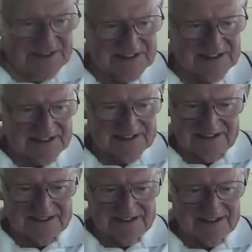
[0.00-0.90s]
since
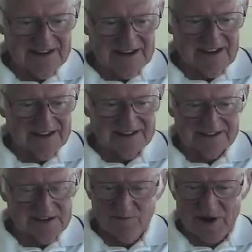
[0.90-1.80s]
it
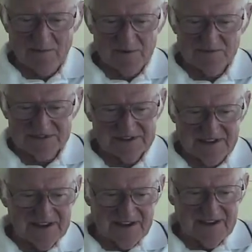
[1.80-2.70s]
had the same problems